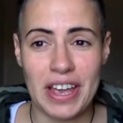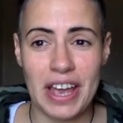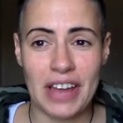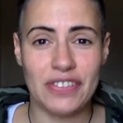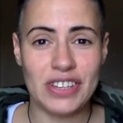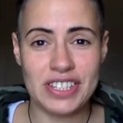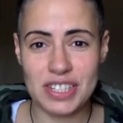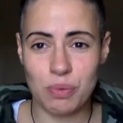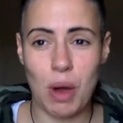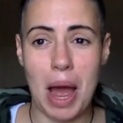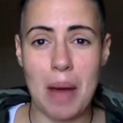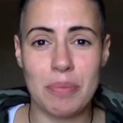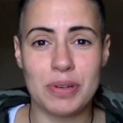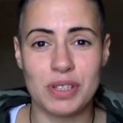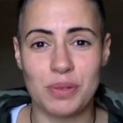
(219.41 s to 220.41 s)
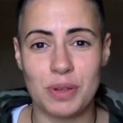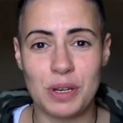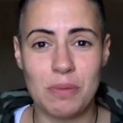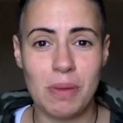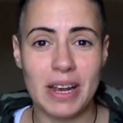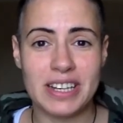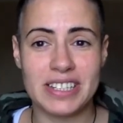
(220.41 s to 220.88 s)
And this is what happens when
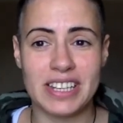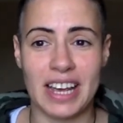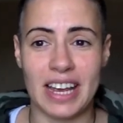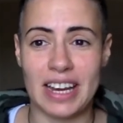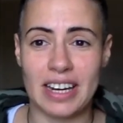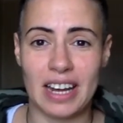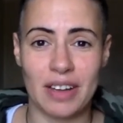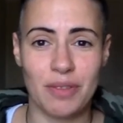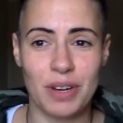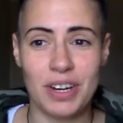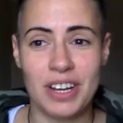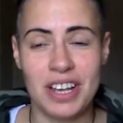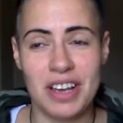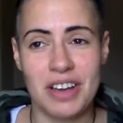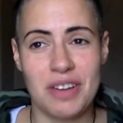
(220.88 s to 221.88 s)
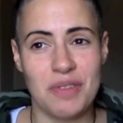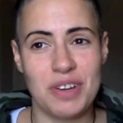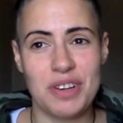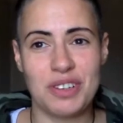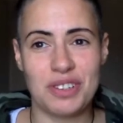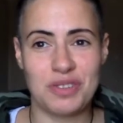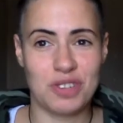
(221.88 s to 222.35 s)
you meditate. Like when
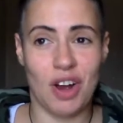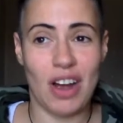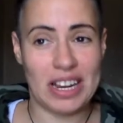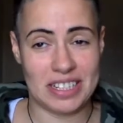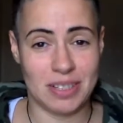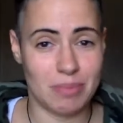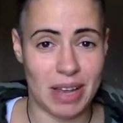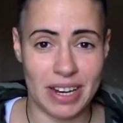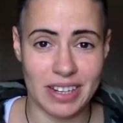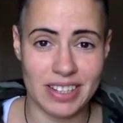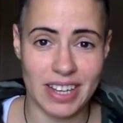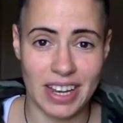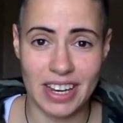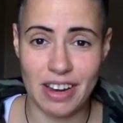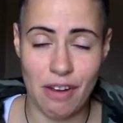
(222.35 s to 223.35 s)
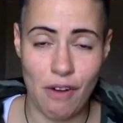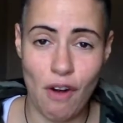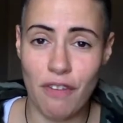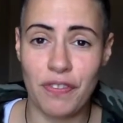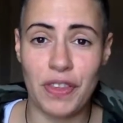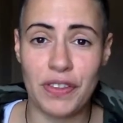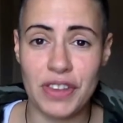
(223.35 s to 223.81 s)
you're trying to meditate, it
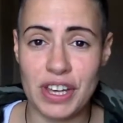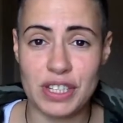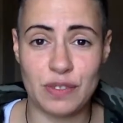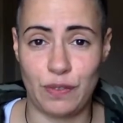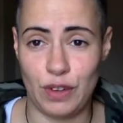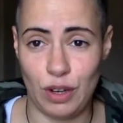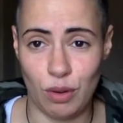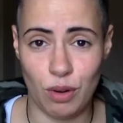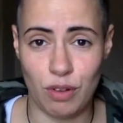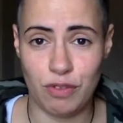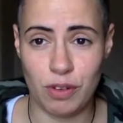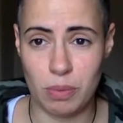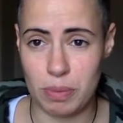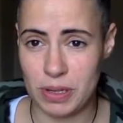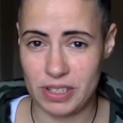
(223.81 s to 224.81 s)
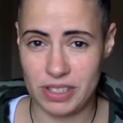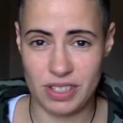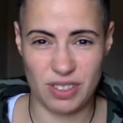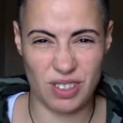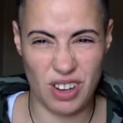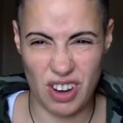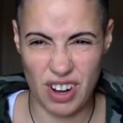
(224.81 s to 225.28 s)
often does feel awful, because
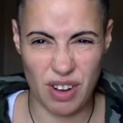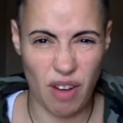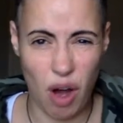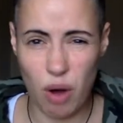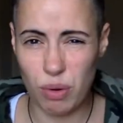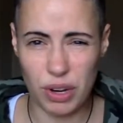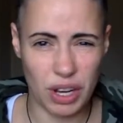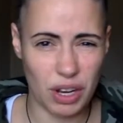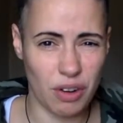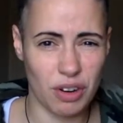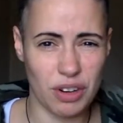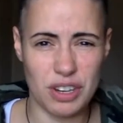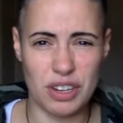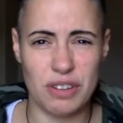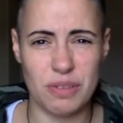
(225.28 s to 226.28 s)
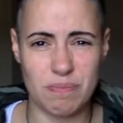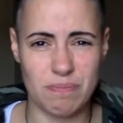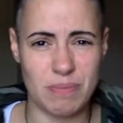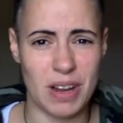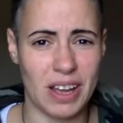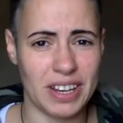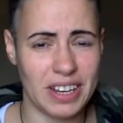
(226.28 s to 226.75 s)
you're kind of holding on and you're
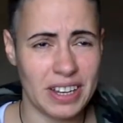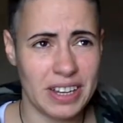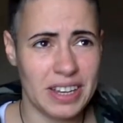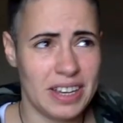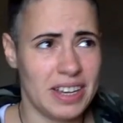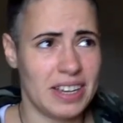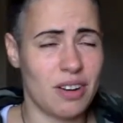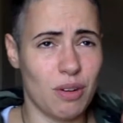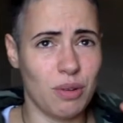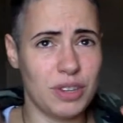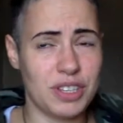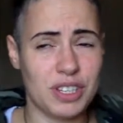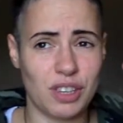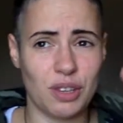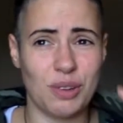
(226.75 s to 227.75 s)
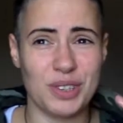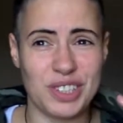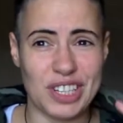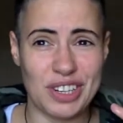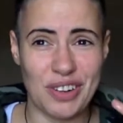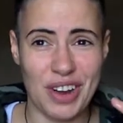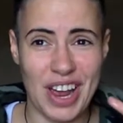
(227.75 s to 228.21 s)
like got all these thoughts
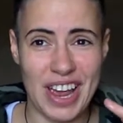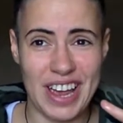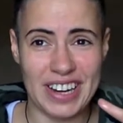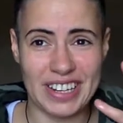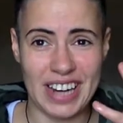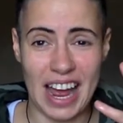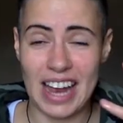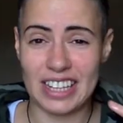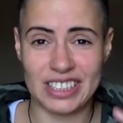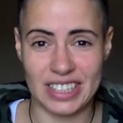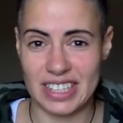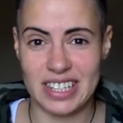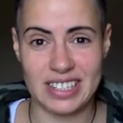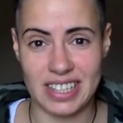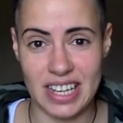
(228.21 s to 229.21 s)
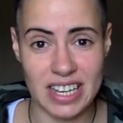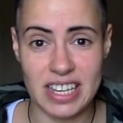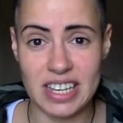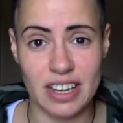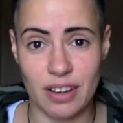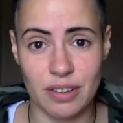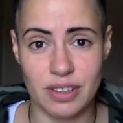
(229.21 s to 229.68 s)
in your head, and actually it's the
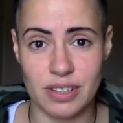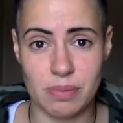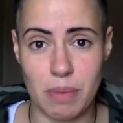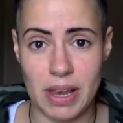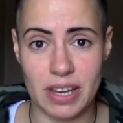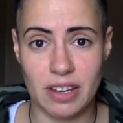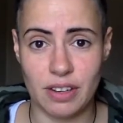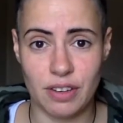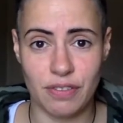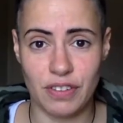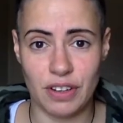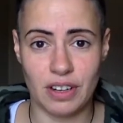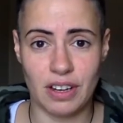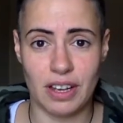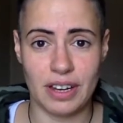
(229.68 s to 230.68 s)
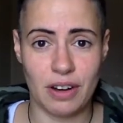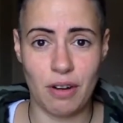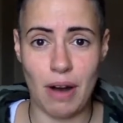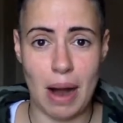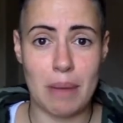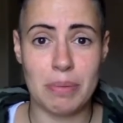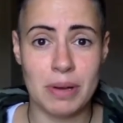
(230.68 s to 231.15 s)
ego that's making you feel like
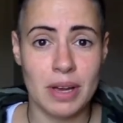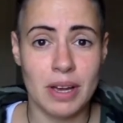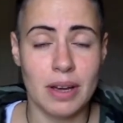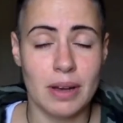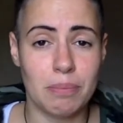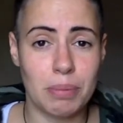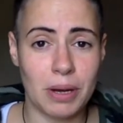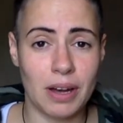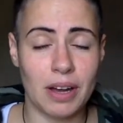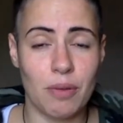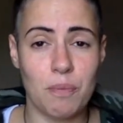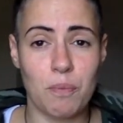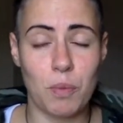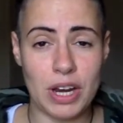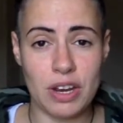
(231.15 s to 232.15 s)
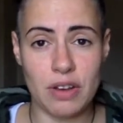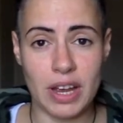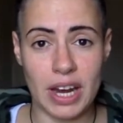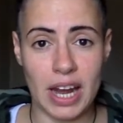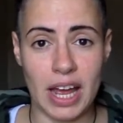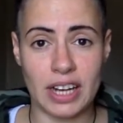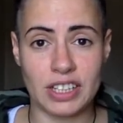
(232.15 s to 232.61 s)
crap. But when you
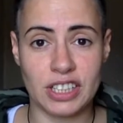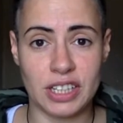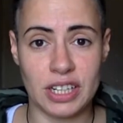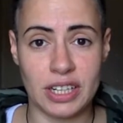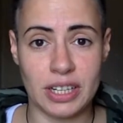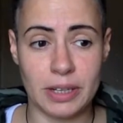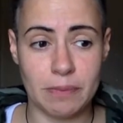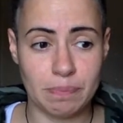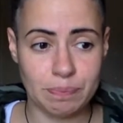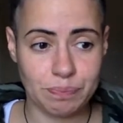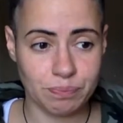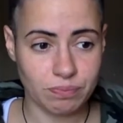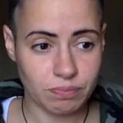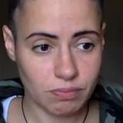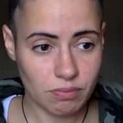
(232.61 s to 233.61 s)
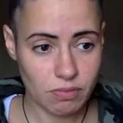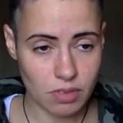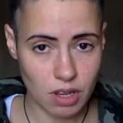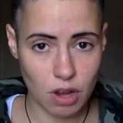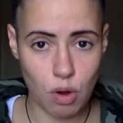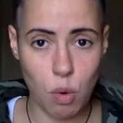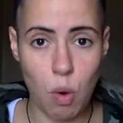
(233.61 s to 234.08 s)
can actually
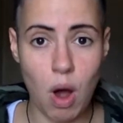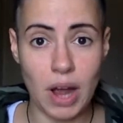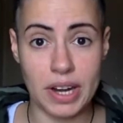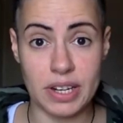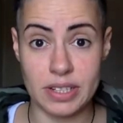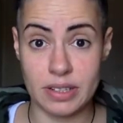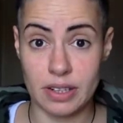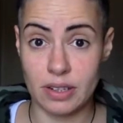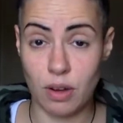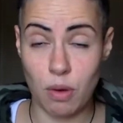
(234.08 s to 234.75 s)
quieten